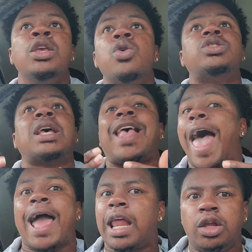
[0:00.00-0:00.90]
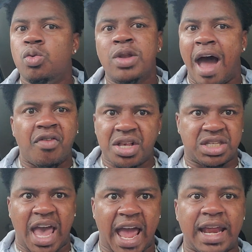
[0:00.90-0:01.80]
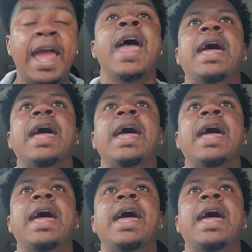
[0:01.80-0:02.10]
You just act like you never said it,